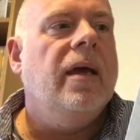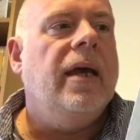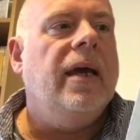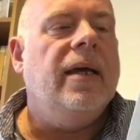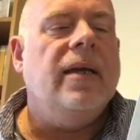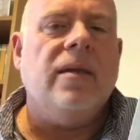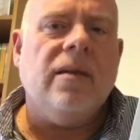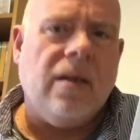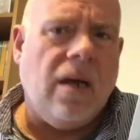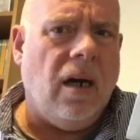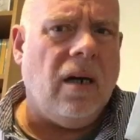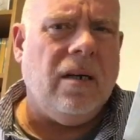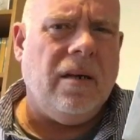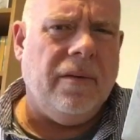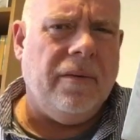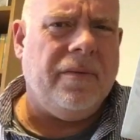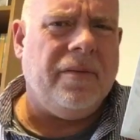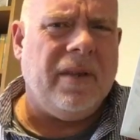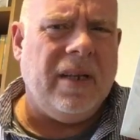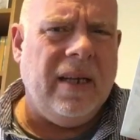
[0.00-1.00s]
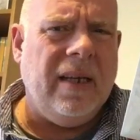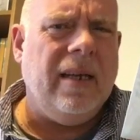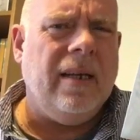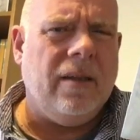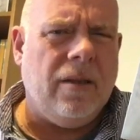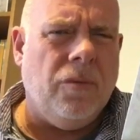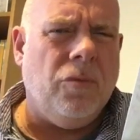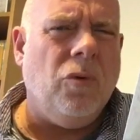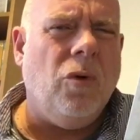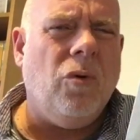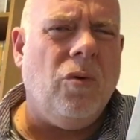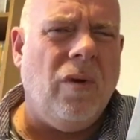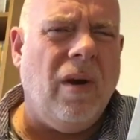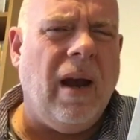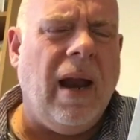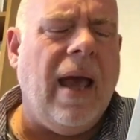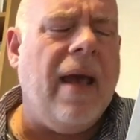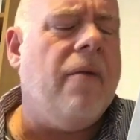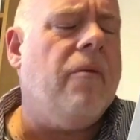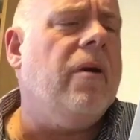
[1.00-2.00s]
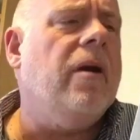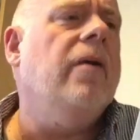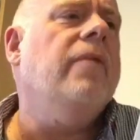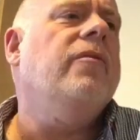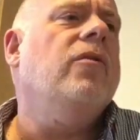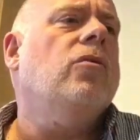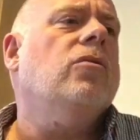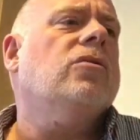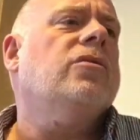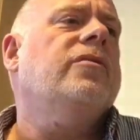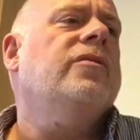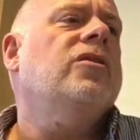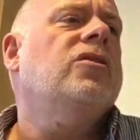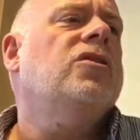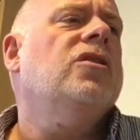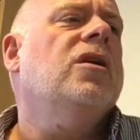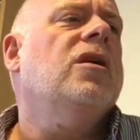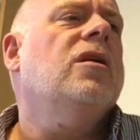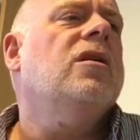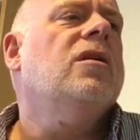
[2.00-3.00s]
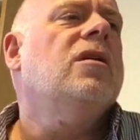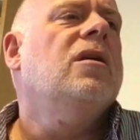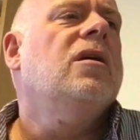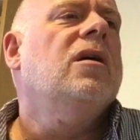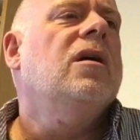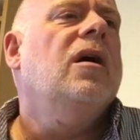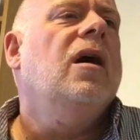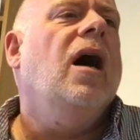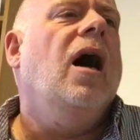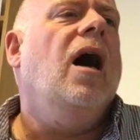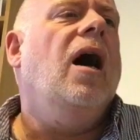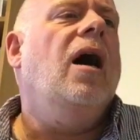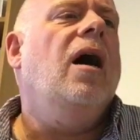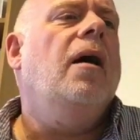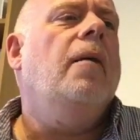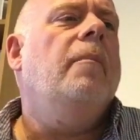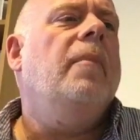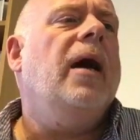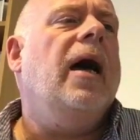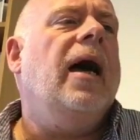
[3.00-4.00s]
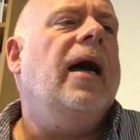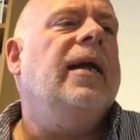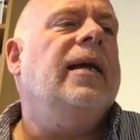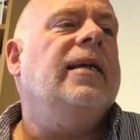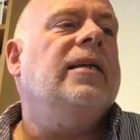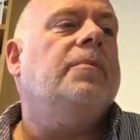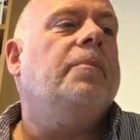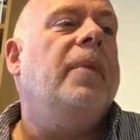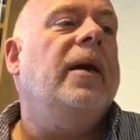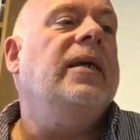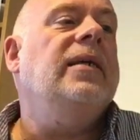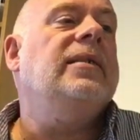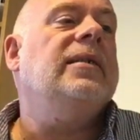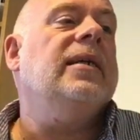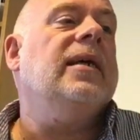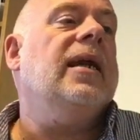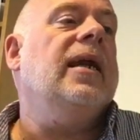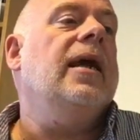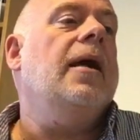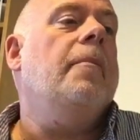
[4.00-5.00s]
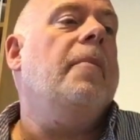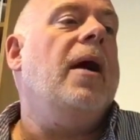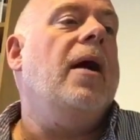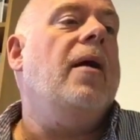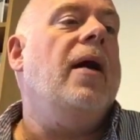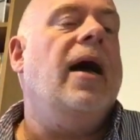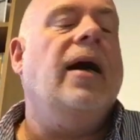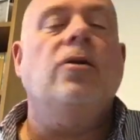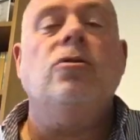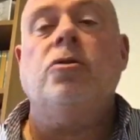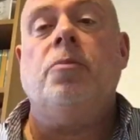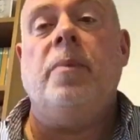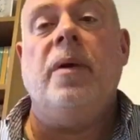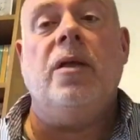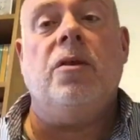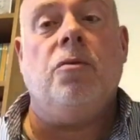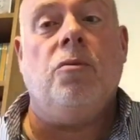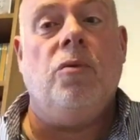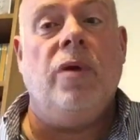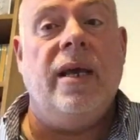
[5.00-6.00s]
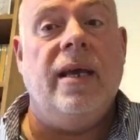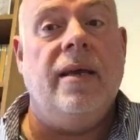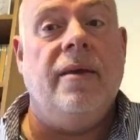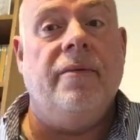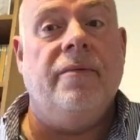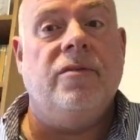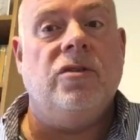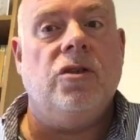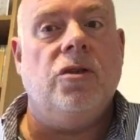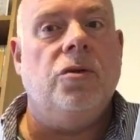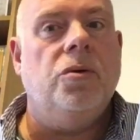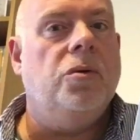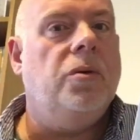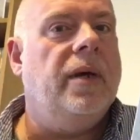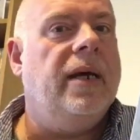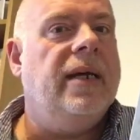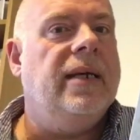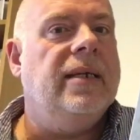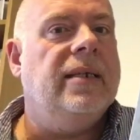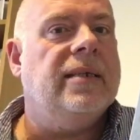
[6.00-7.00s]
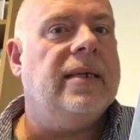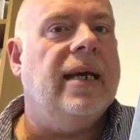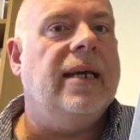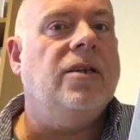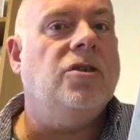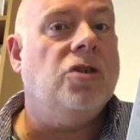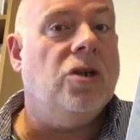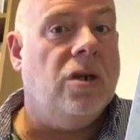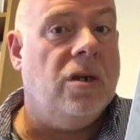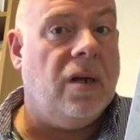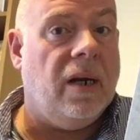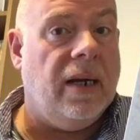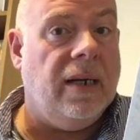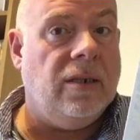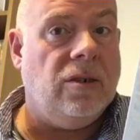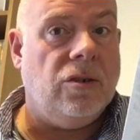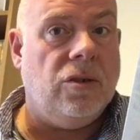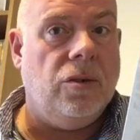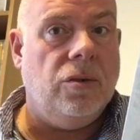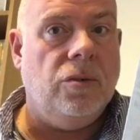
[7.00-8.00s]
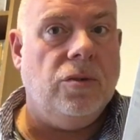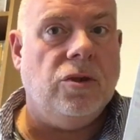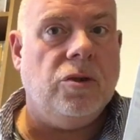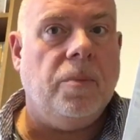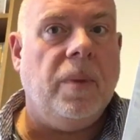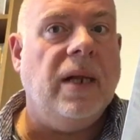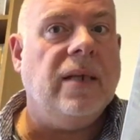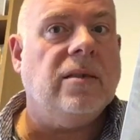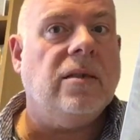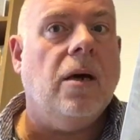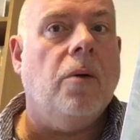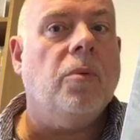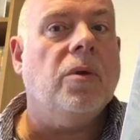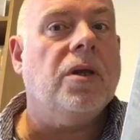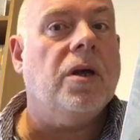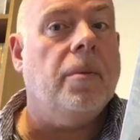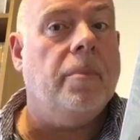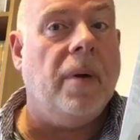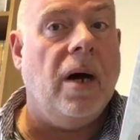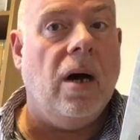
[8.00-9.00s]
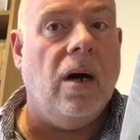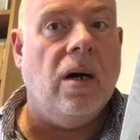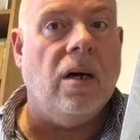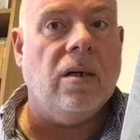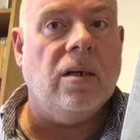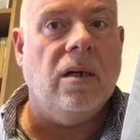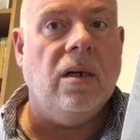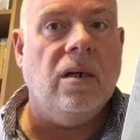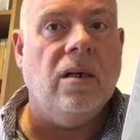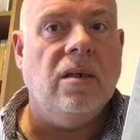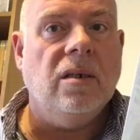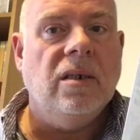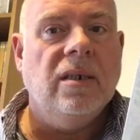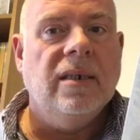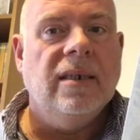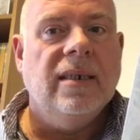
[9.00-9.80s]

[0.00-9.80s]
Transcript: in kind of the rural area of Oxfordshire. And it's basically about Elspeth Reeves, who is a journalist who splits up with her partner